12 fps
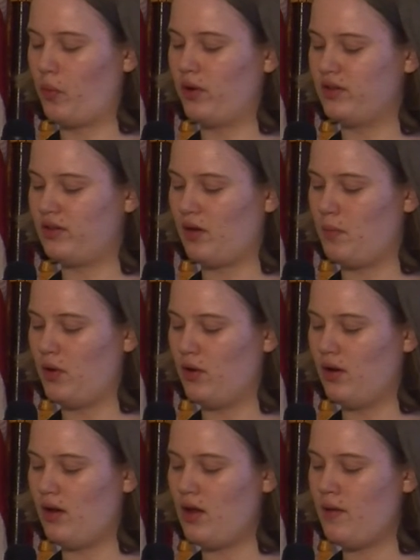one's
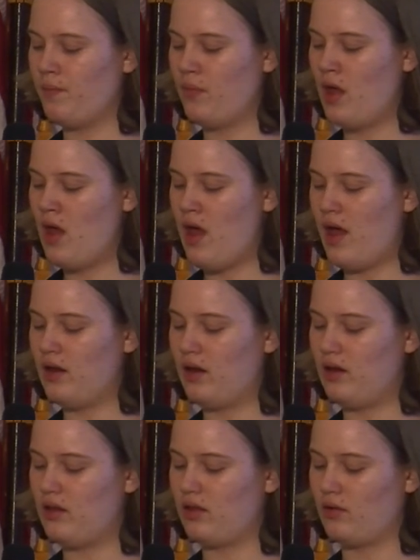community, and
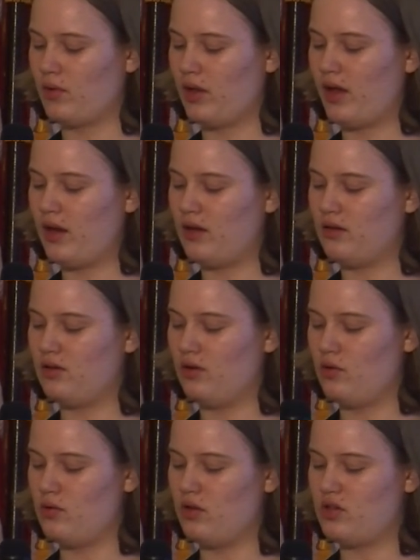anything related
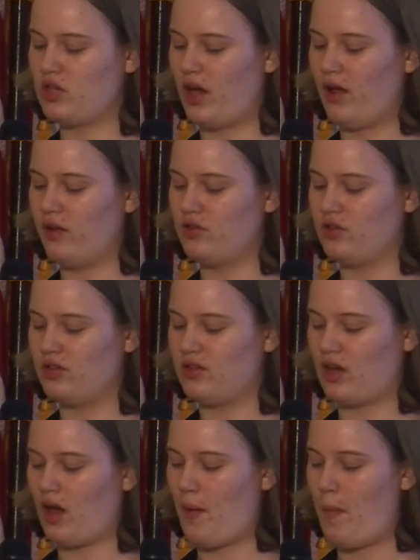to the challenges
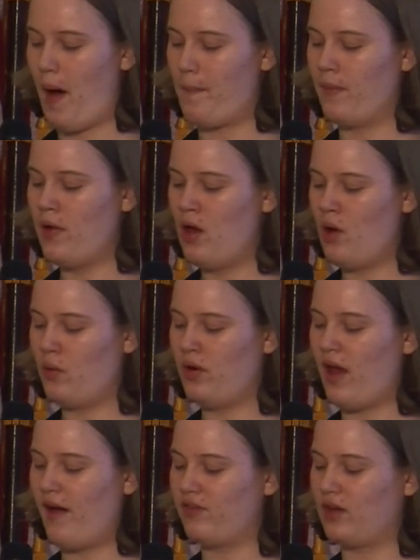that come up when
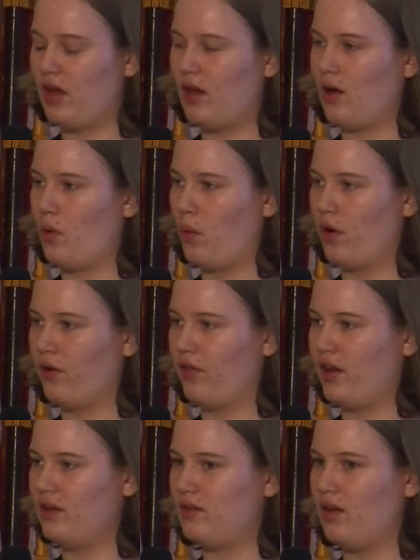navigating a world
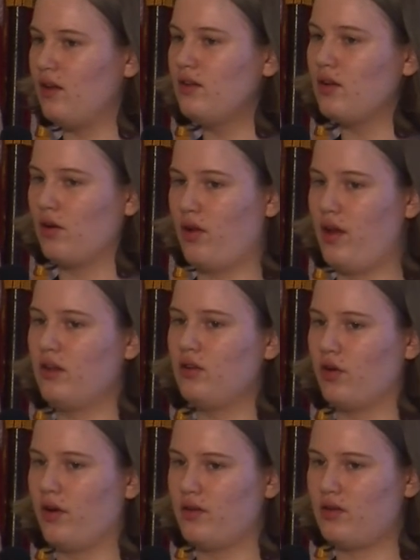that is
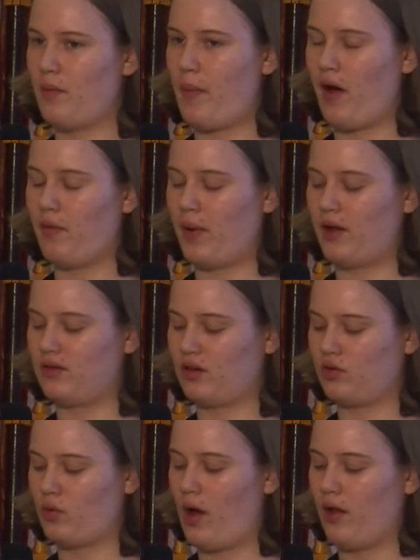ignorant about
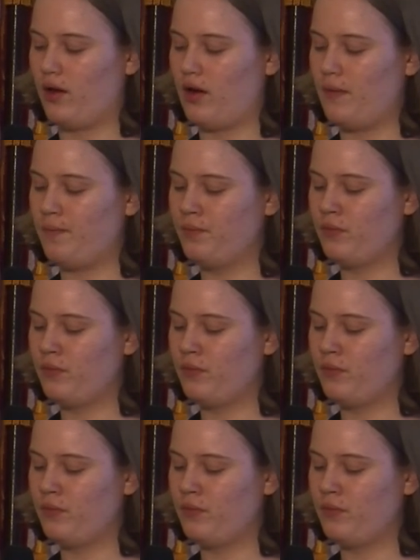bisexuality.